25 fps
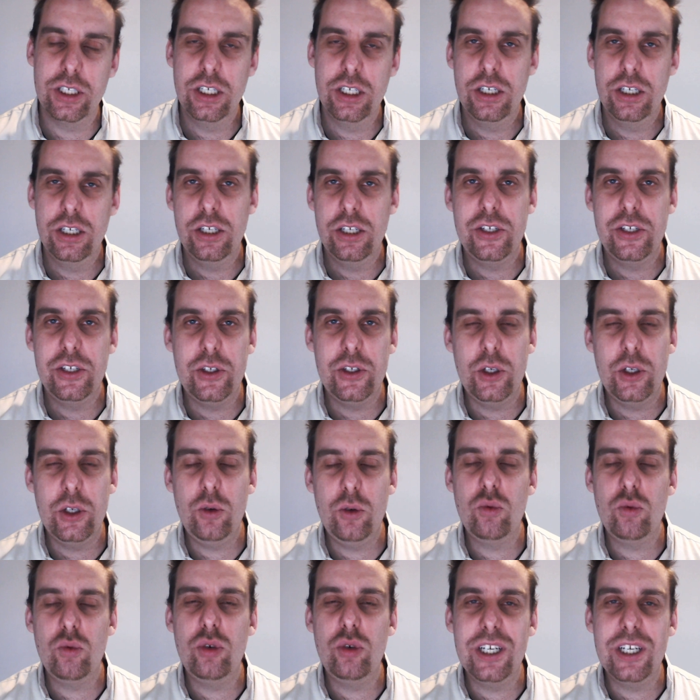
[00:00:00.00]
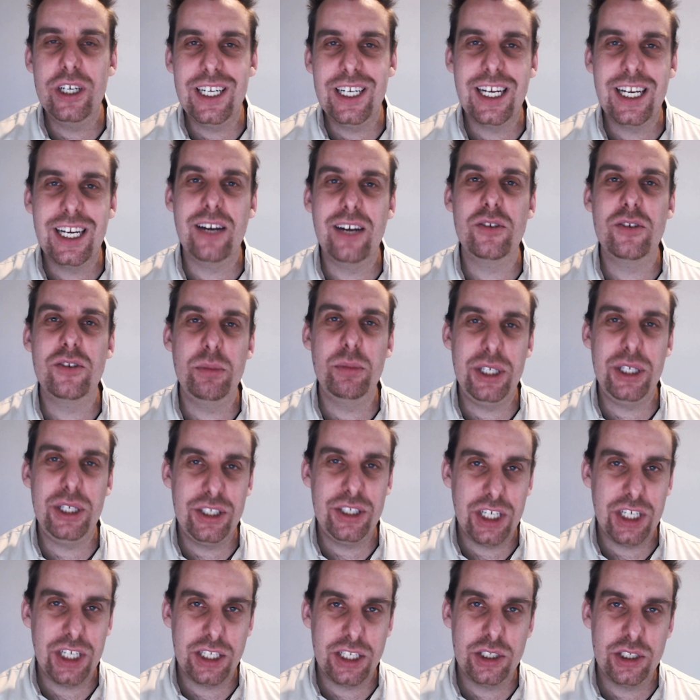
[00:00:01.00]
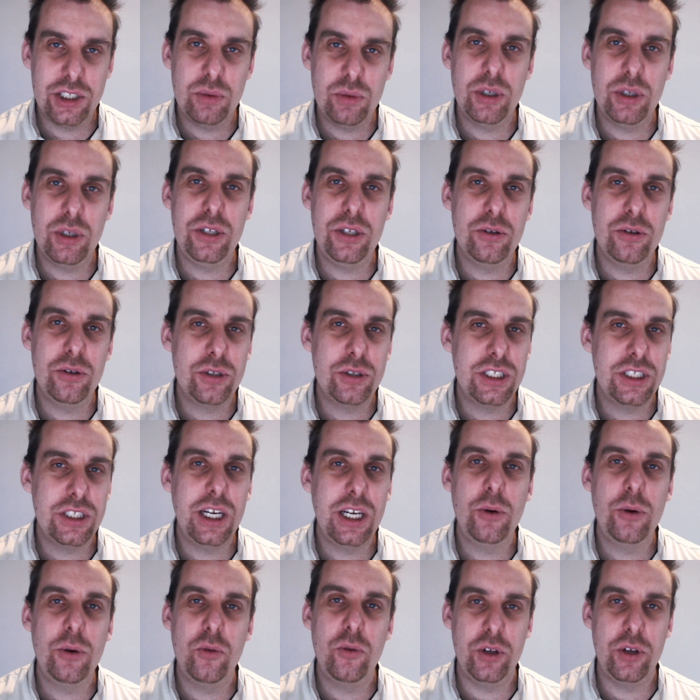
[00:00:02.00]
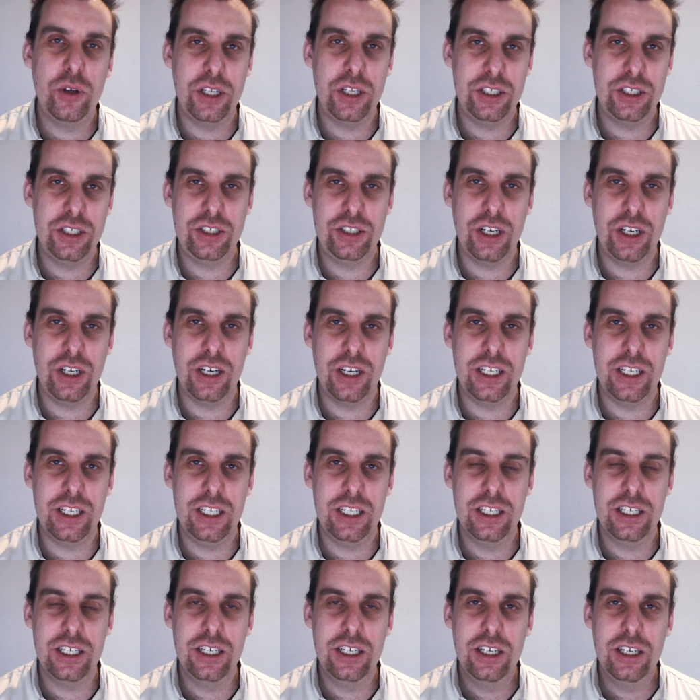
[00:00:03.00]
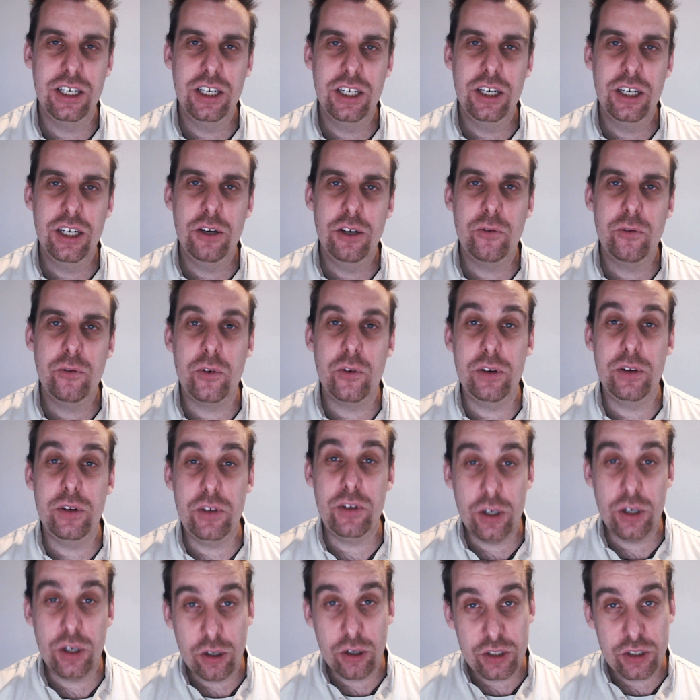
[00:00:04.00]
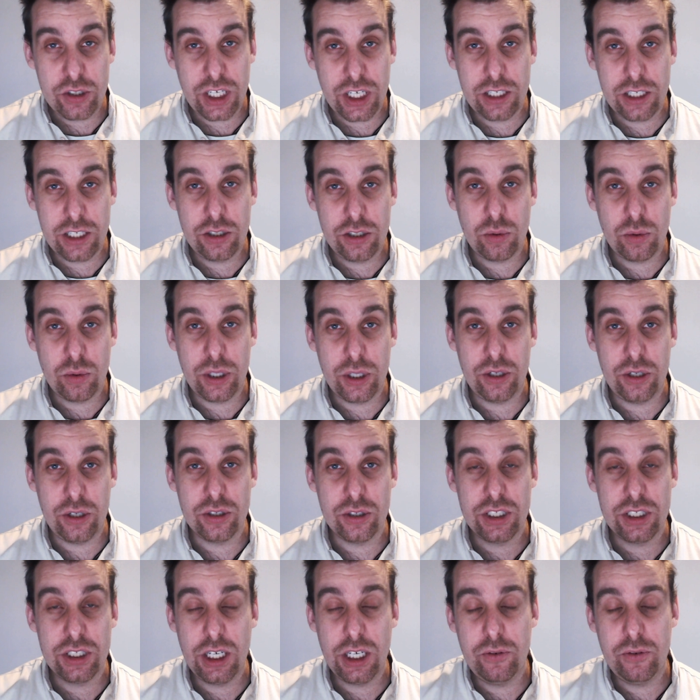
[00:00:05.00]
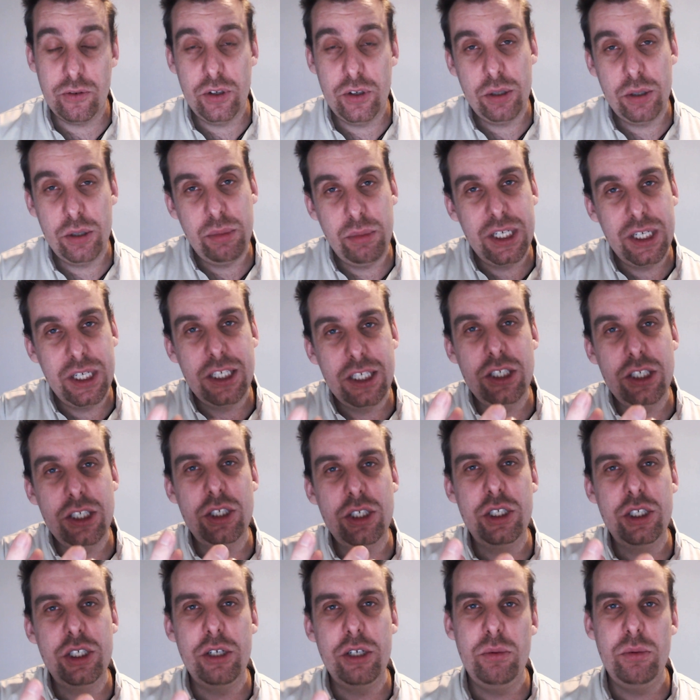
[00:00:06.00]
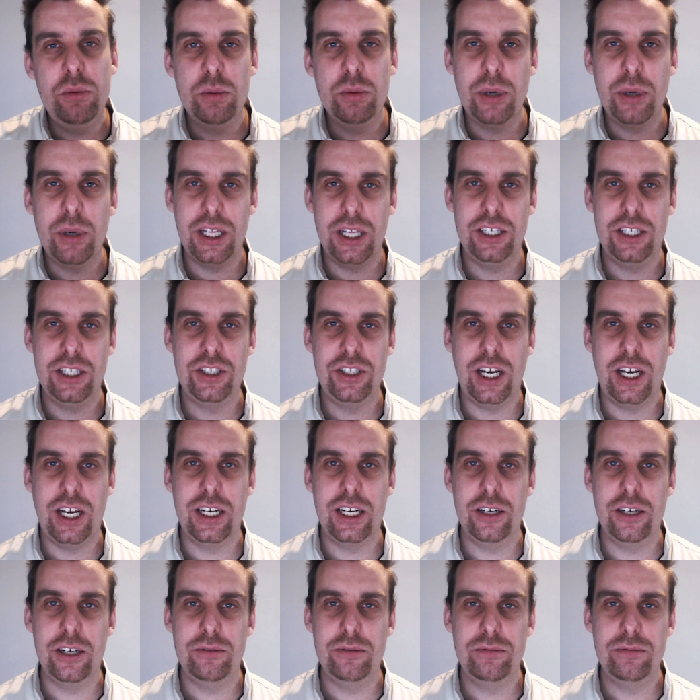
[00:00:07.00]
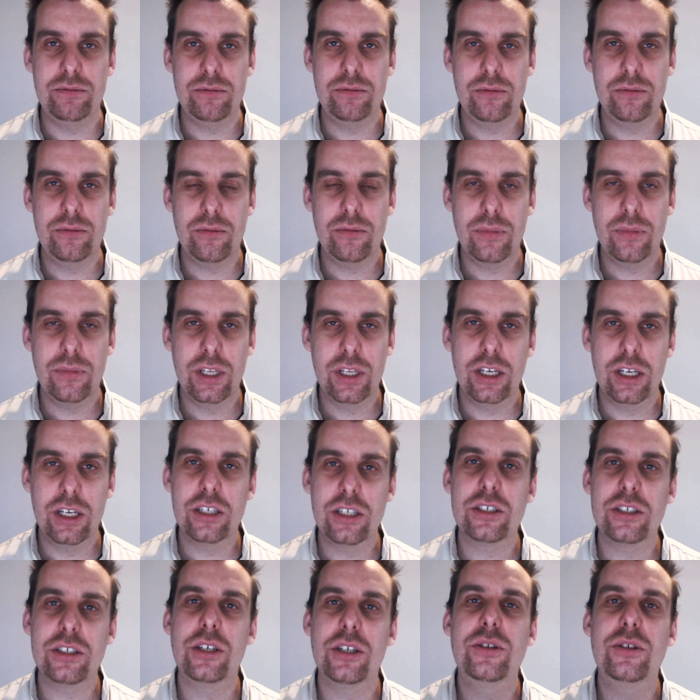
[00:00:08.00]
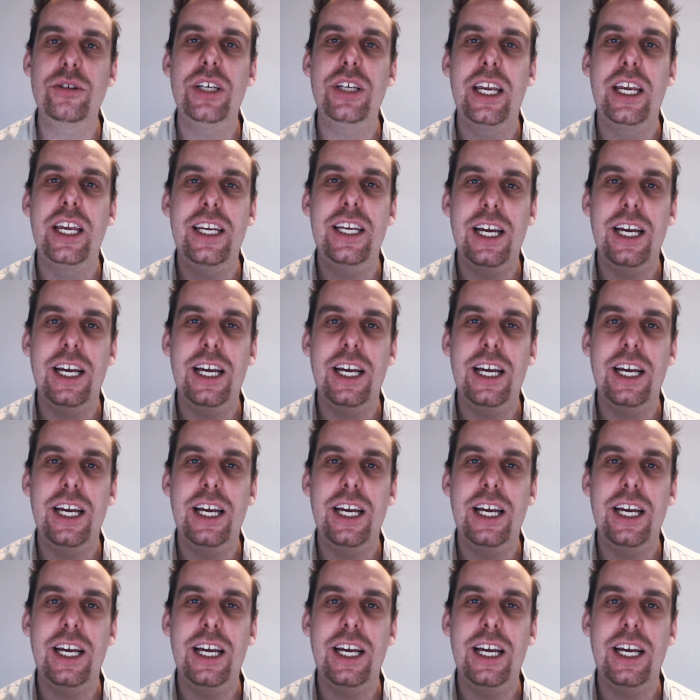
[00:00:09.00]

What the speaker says: You really have to be gentle with yourself on this journey. For if you're not gentle with yourself, you can be consumed by the shadow. So take